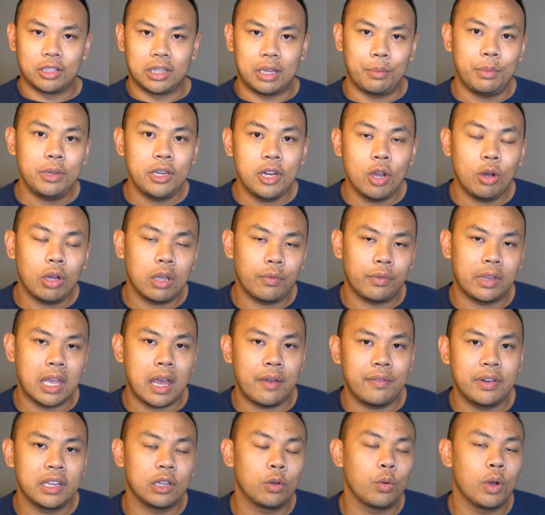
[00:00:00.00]
let me know if you have
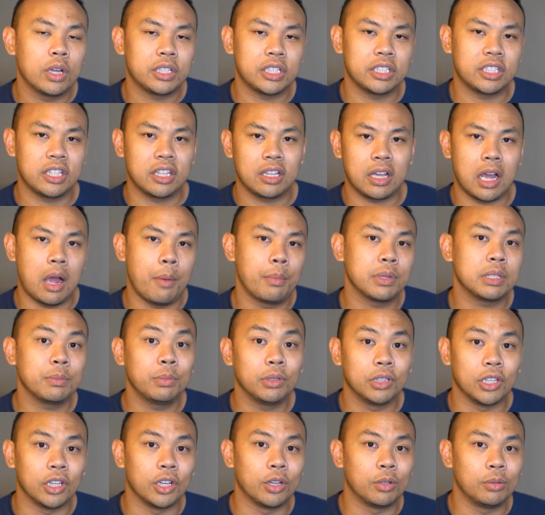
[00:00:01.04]
any questions in the comments
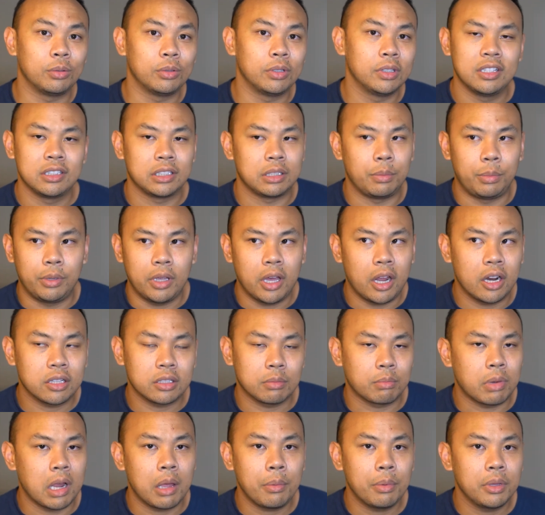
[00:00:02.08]
below. To be honest,
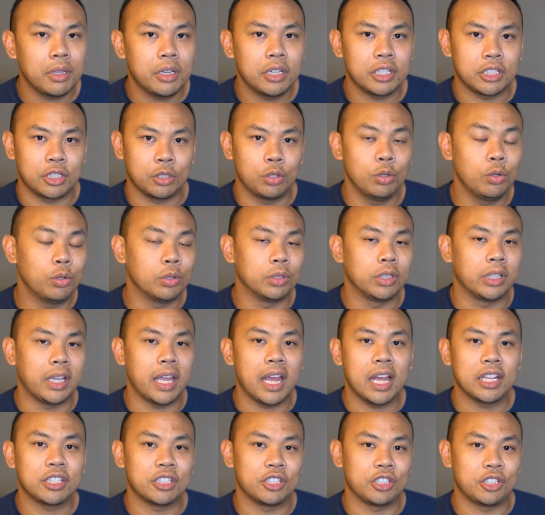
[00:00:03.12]
I'll probably just Google the
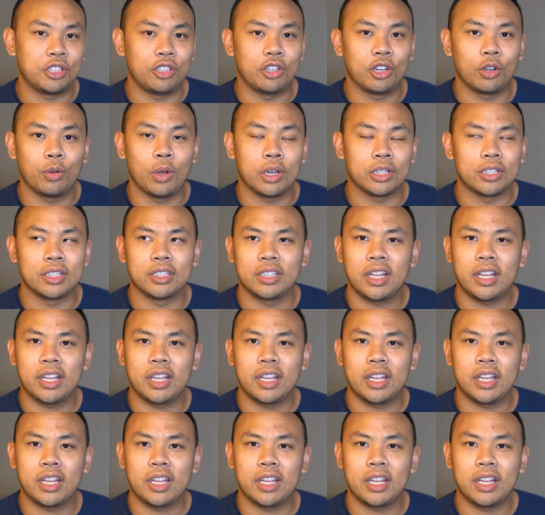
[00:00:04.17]
answers to your questions